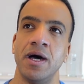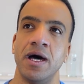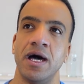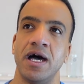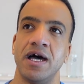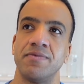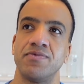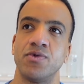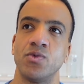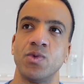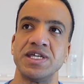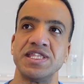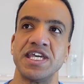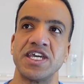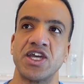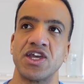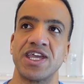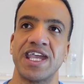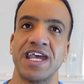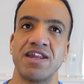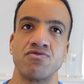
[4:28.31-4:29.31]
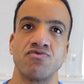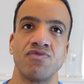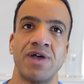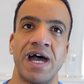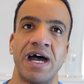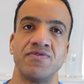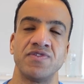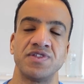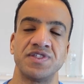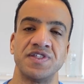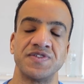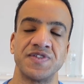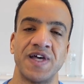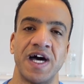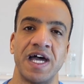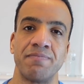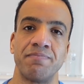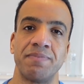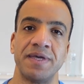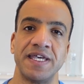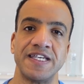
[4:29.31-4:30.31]
the way they could get around the
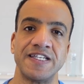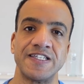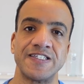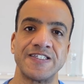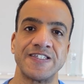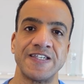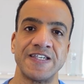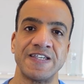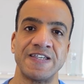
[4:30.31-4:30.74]
design piece